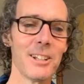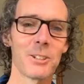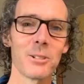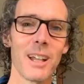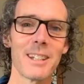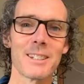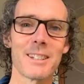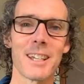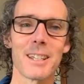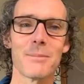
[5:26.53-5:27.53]
Too late to
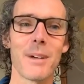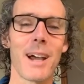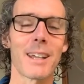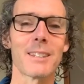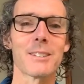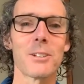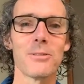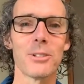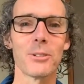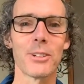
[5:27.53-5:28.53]
take it back. There's no
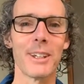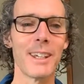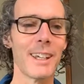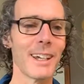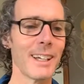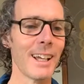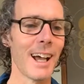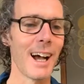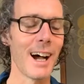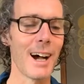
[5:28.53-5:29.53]
filter here.
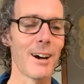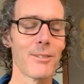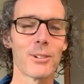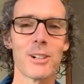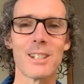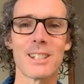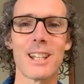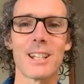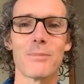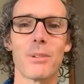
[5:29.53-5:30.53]
I've already
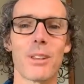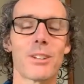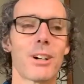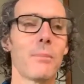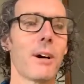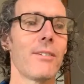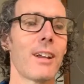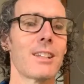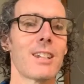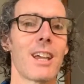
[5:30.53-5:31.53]
said it by the time I've had
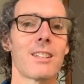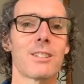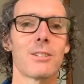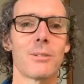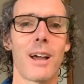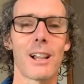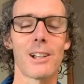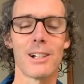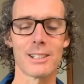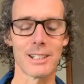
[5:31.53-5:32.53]
a chance to
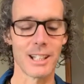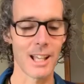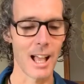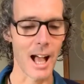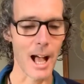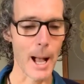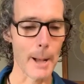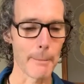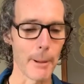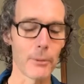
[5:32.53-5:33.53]
analyze it.
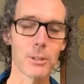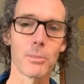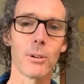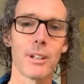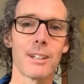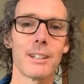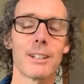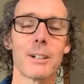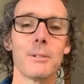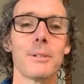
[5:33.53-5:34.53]
At which point,
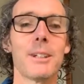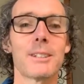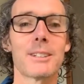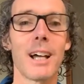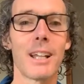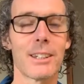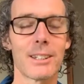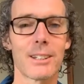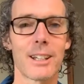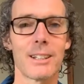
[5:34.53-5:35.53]
it's done.
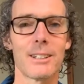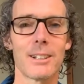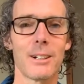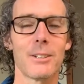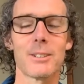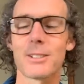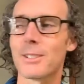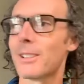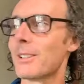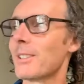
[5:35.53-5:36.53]
There's
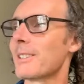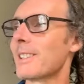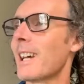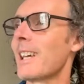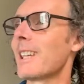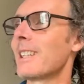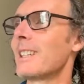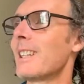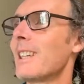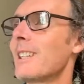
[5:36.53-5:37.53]
the saying
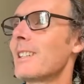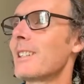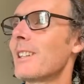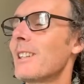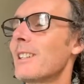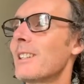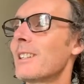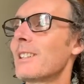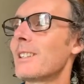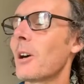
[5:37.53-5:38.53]
in
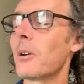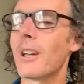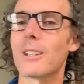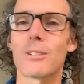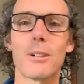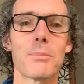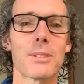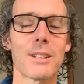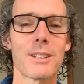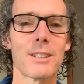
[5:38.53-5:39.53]
the yogic scripts
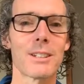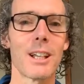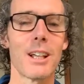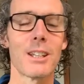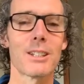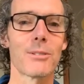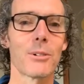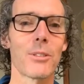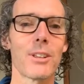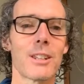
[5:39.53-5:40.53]
that there's
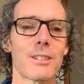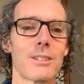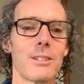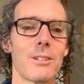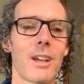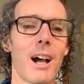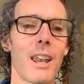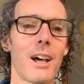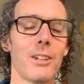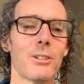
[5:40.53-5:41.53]
several things that you
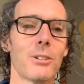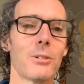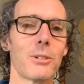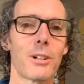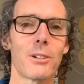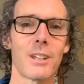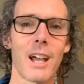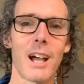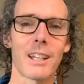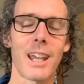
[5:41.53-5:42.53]
can't undo. You
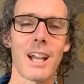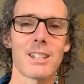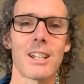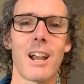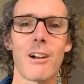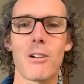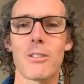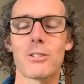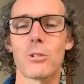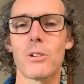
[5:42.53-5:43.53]
can't catch an arrow
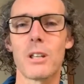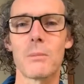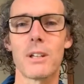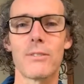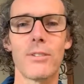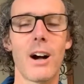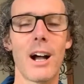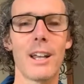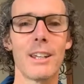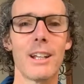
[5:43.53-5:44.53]
that's already been
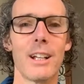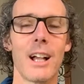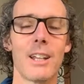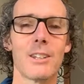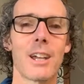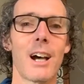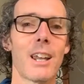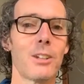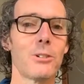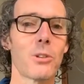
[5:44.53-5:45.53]
fired, and you can't
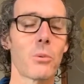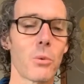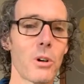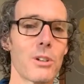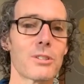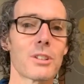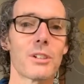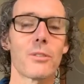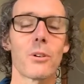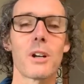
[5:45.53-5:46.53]
undo the words that
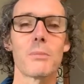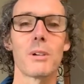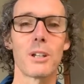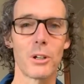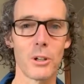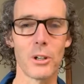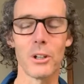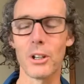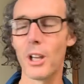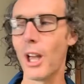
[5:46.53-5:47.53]
have already been
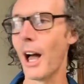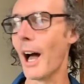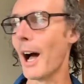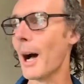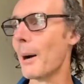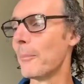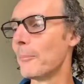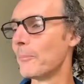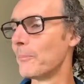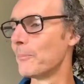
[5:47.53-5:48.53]
heard.
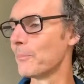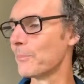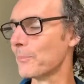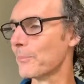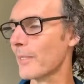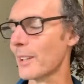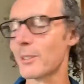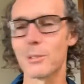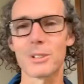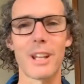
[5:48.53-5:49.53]

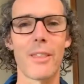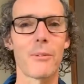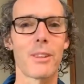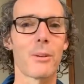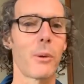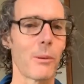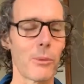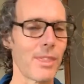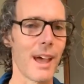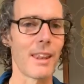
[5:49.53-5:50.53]
There was another one that went
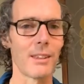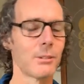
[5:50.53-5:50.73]
with that.